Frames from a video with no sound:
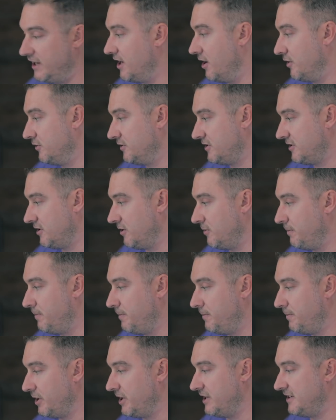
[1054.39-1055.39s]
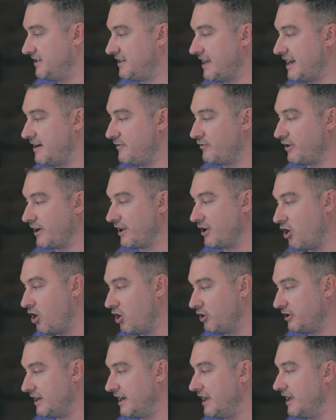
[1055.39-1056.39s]
videos. But instead of
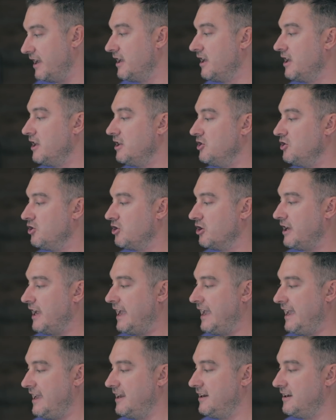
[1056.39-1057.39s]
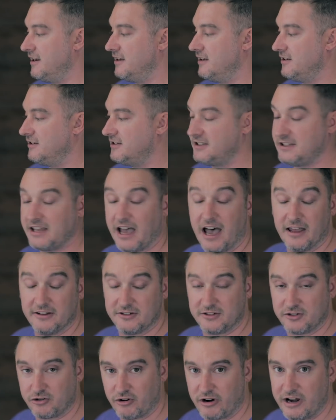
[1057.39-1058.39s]
recording it, you're gonna hit
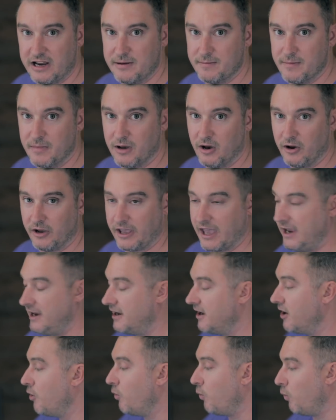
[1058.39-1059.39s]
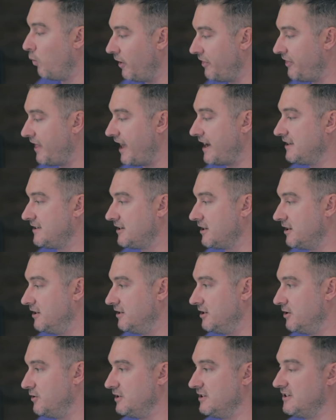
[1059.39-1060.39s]
Start Stream, okay? What that is gonna
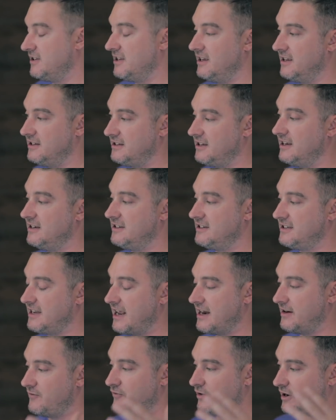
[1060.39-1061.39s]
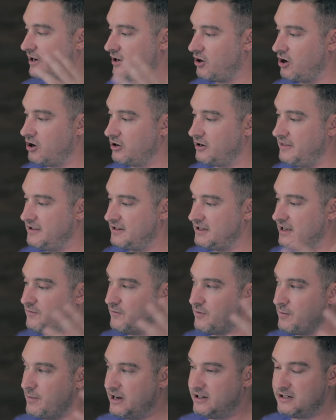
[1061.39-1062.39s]
do is instead of recording this
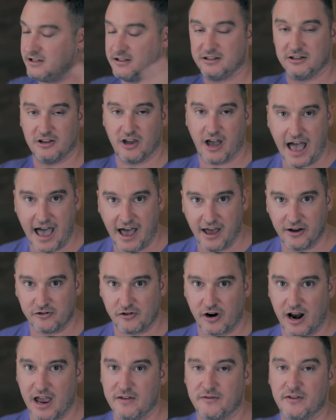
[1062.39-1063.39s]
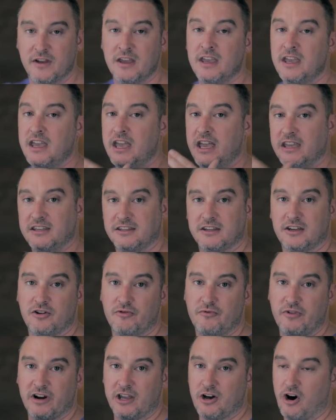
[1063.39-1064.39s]
information to your hard drive, it's
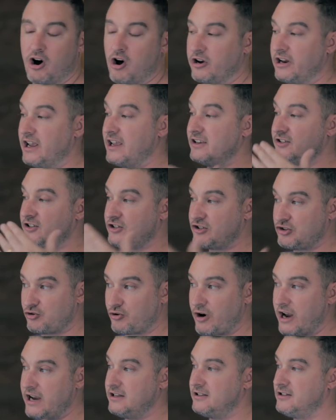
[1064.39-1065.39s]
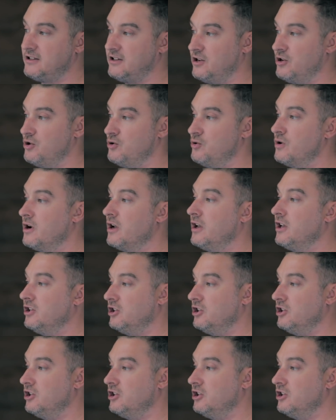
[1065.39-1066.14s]
gonna record it straight to